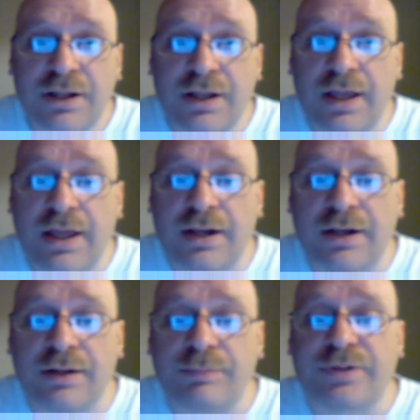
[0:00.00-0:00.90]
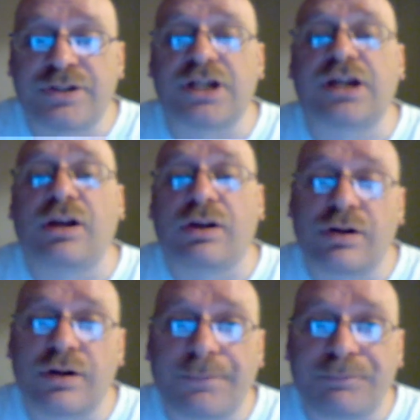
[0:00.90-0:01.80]
And in
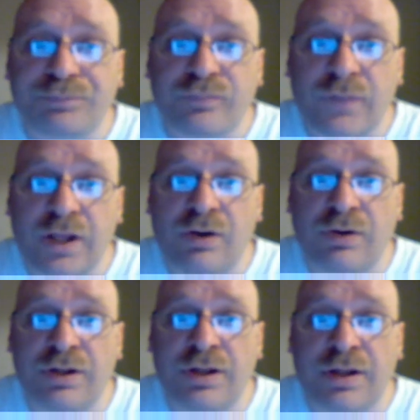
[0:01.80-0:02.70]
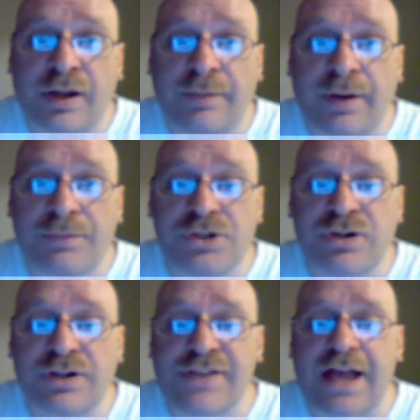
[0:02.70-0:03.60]
particular, you know, I'm
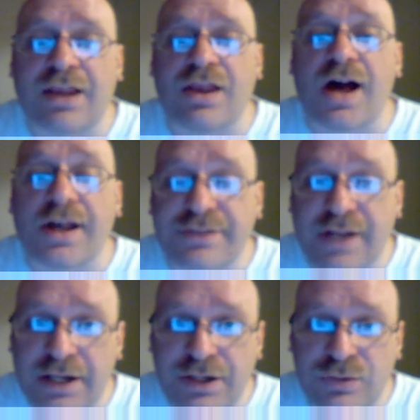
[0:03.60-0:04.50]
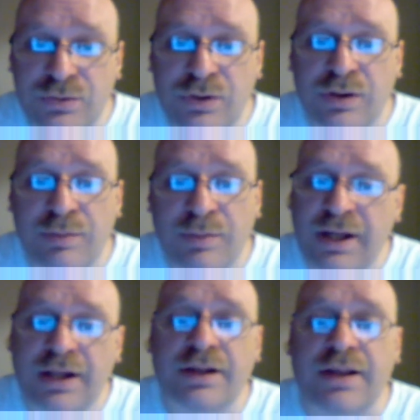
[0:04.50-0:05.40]
sure it's not lost on you, though you
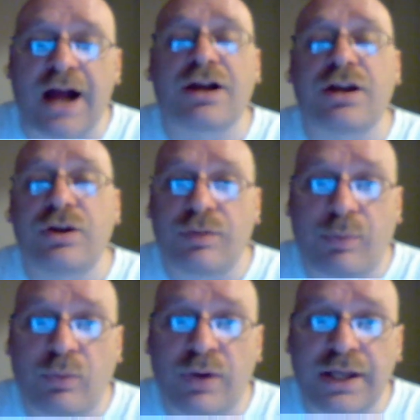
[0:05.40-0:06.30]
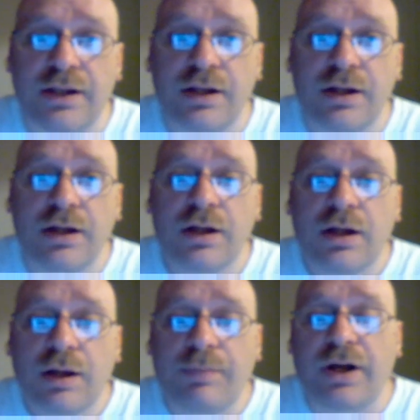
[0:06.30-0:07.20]
might argue the point
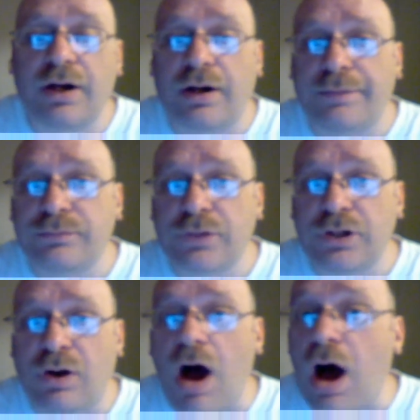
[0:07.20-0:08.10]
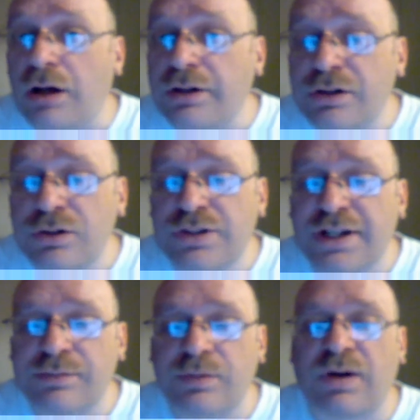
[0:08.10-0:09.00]
but um, you know, all the New
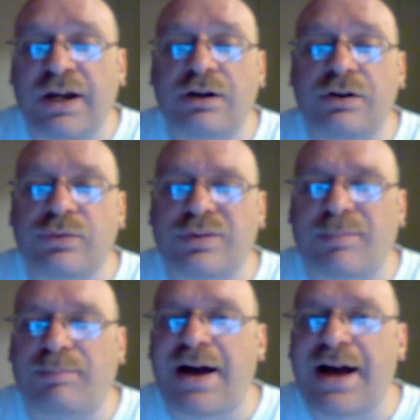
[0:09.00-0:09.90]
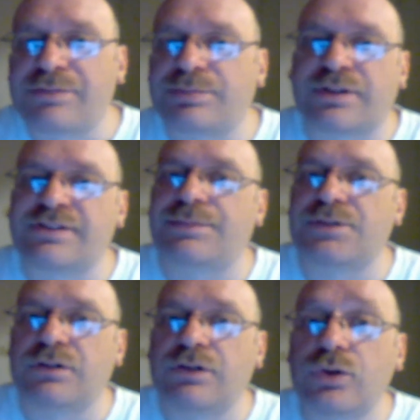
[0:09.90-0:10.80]
Testament writers, with the possible
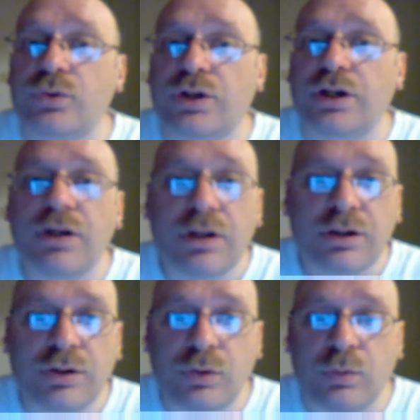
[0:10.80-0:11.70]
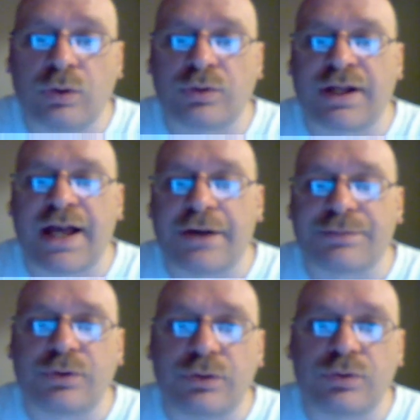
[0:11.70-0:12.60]
exception of Luke, who wrote the
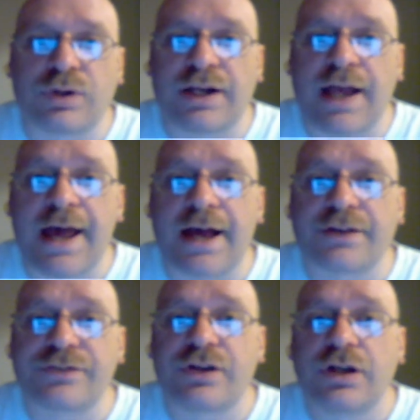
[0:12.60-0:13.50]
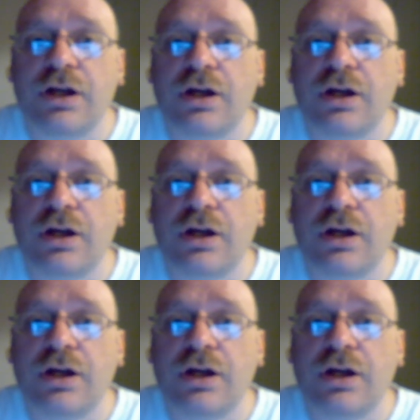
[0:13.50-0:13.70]
Gospel of Luke and Acts,